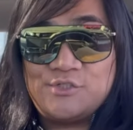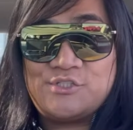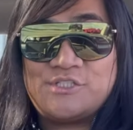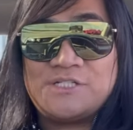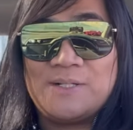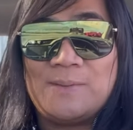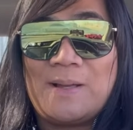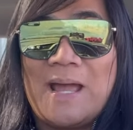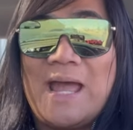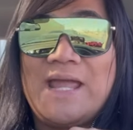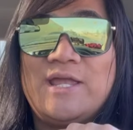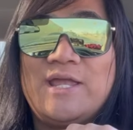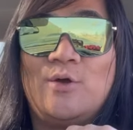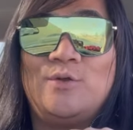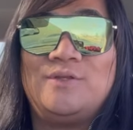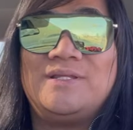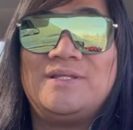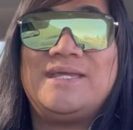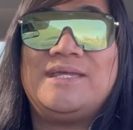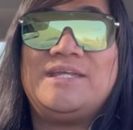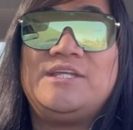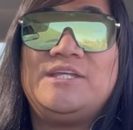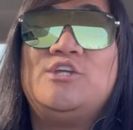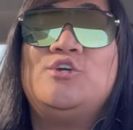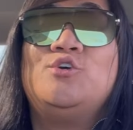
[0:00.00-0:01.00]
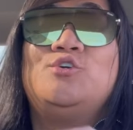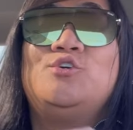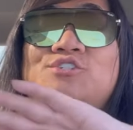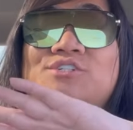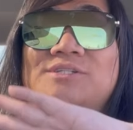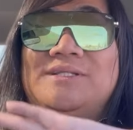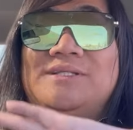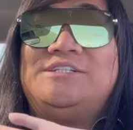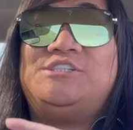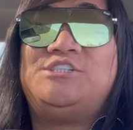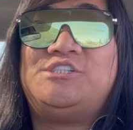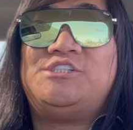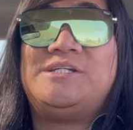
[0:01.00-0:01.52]
ship. I only
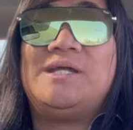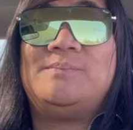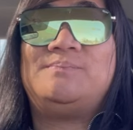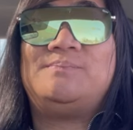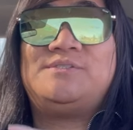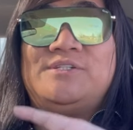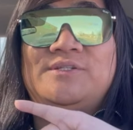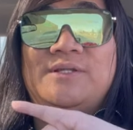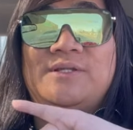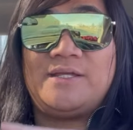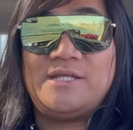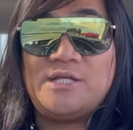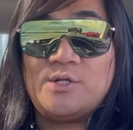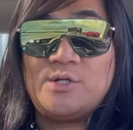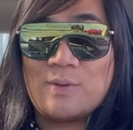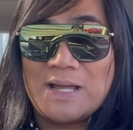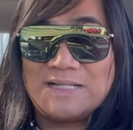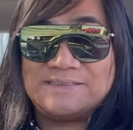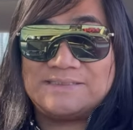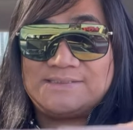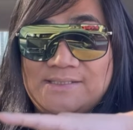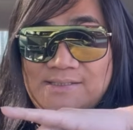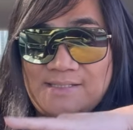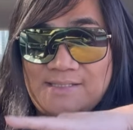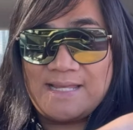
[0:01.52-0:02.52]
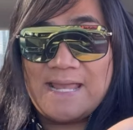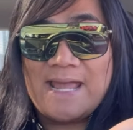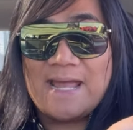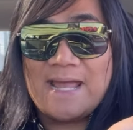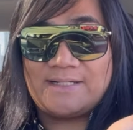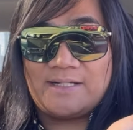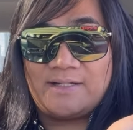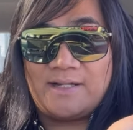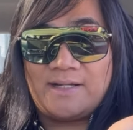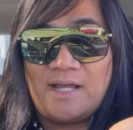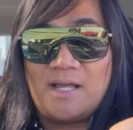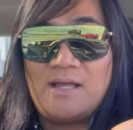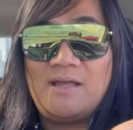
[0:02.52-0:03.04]
usually ship to the U.S. and
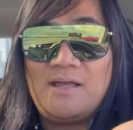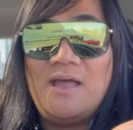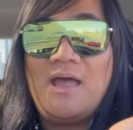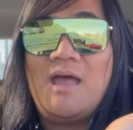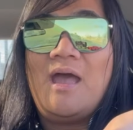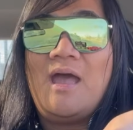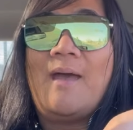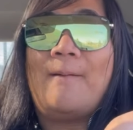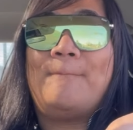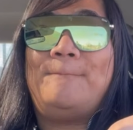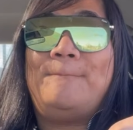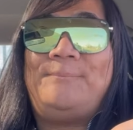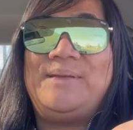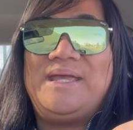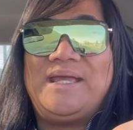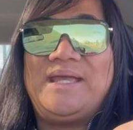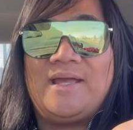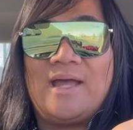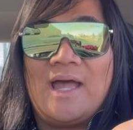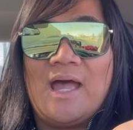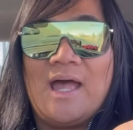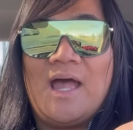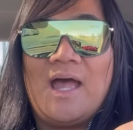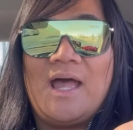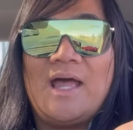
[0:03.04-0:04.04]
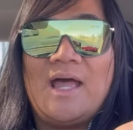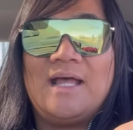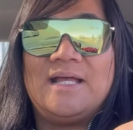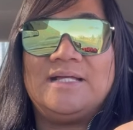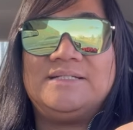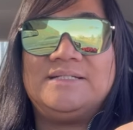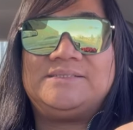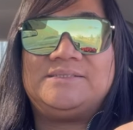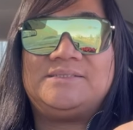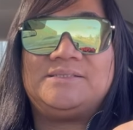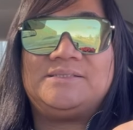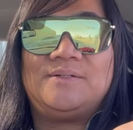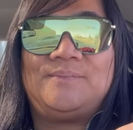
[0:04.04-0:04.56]
Canada
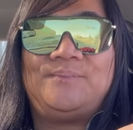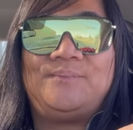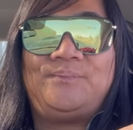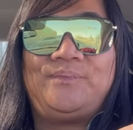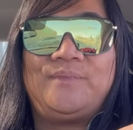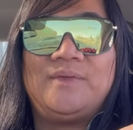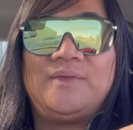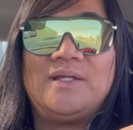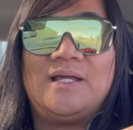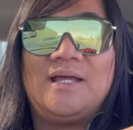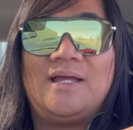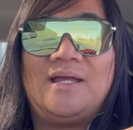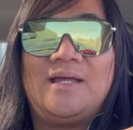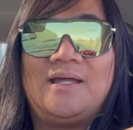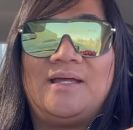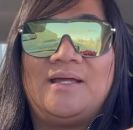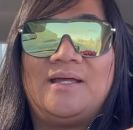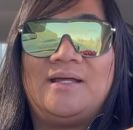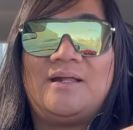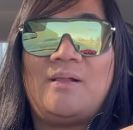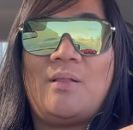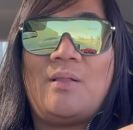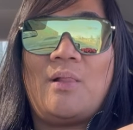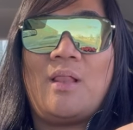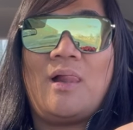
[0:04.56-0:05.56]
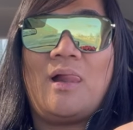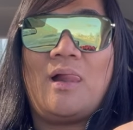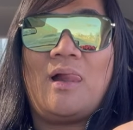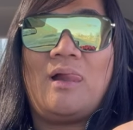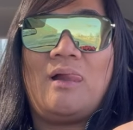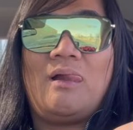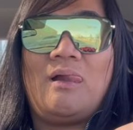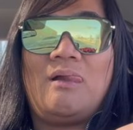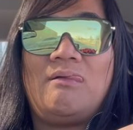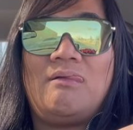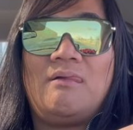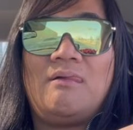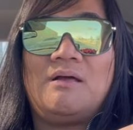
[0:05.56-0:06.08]
because
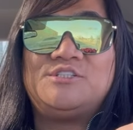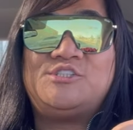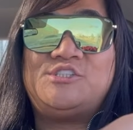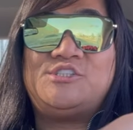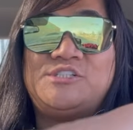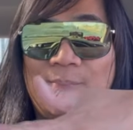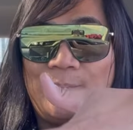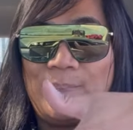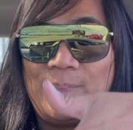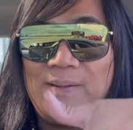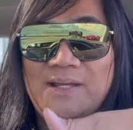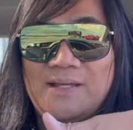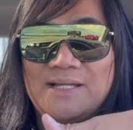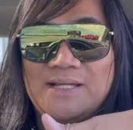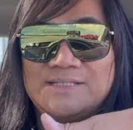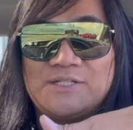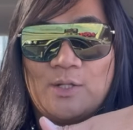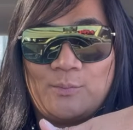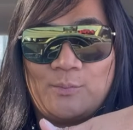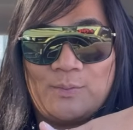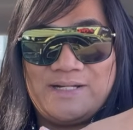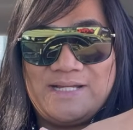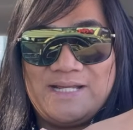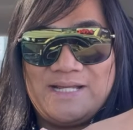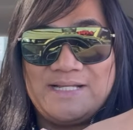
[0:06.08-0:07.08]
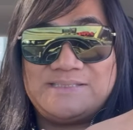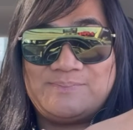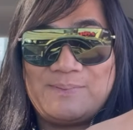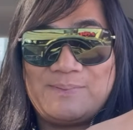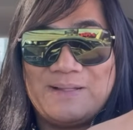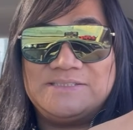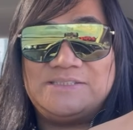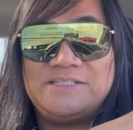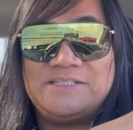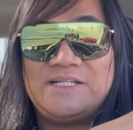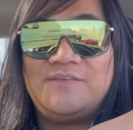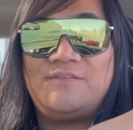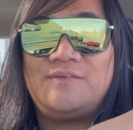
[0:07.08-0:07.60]
uh, shipping is already
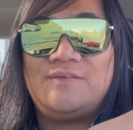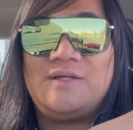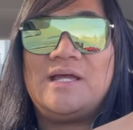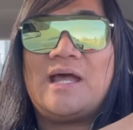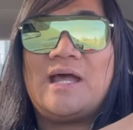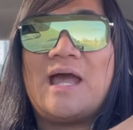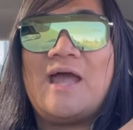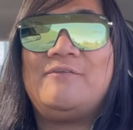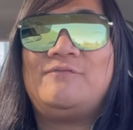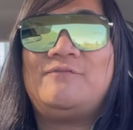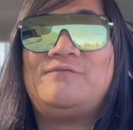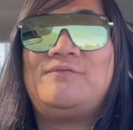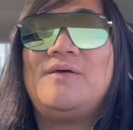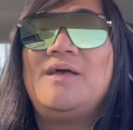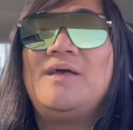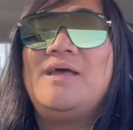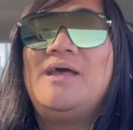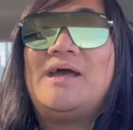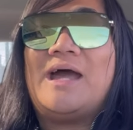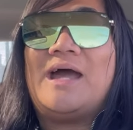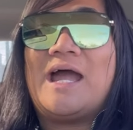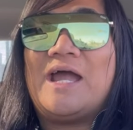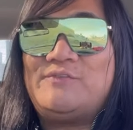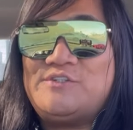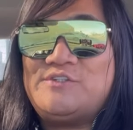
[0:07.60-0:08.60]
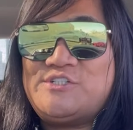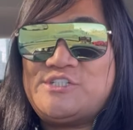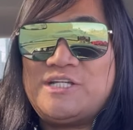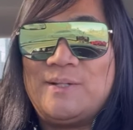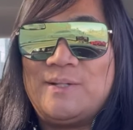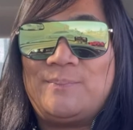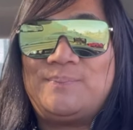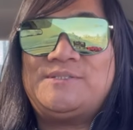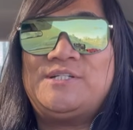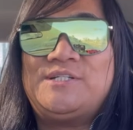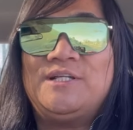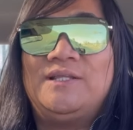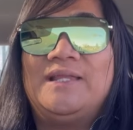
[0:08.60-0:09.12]
expensive. I've I've
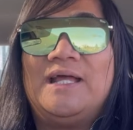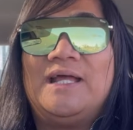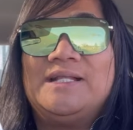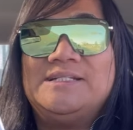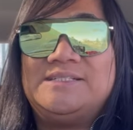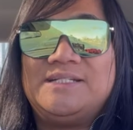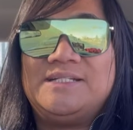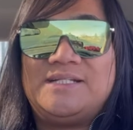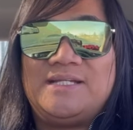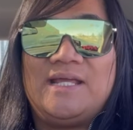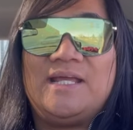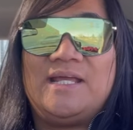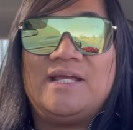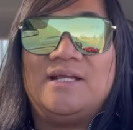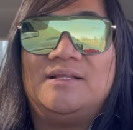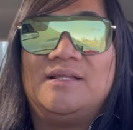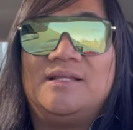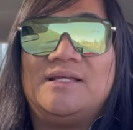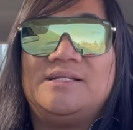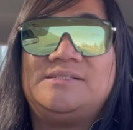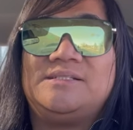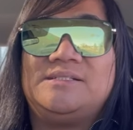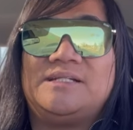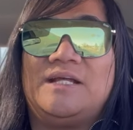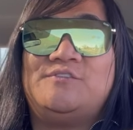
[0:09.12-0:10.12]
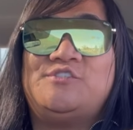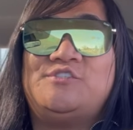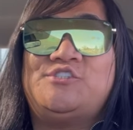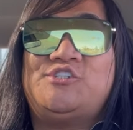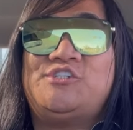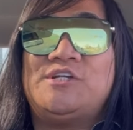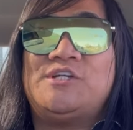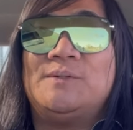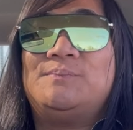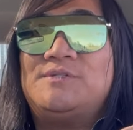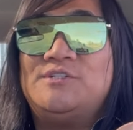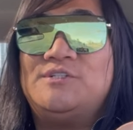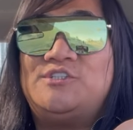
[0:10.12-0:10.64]
shipped to London, England, and I've
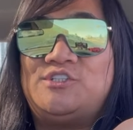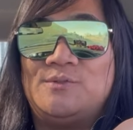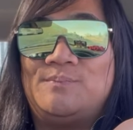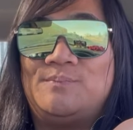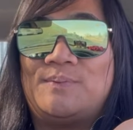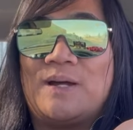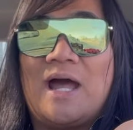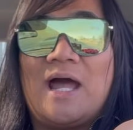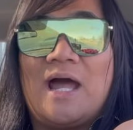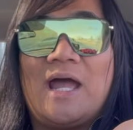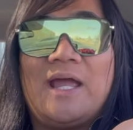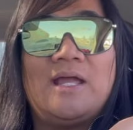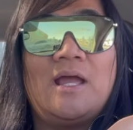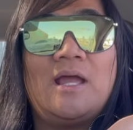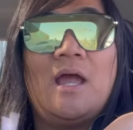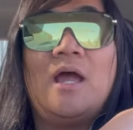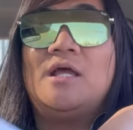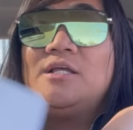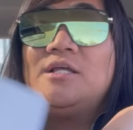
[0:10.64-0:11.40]
shipped to Dubai.